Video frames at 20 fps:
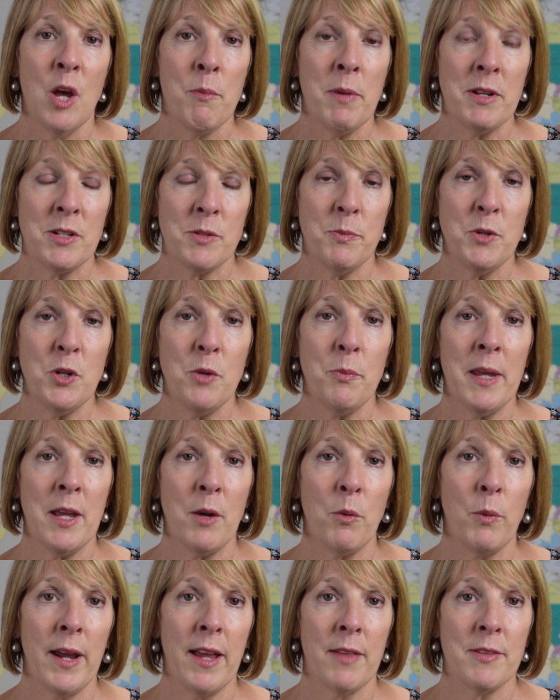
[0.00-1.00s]
but do be
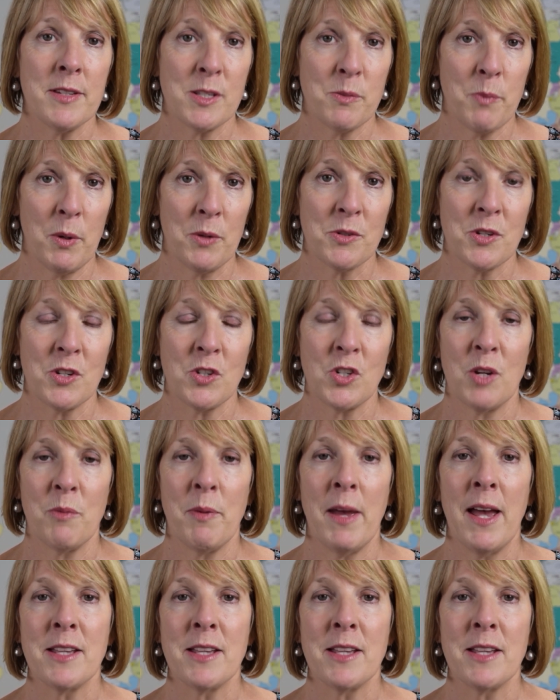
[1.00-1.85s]
aware the sponsorship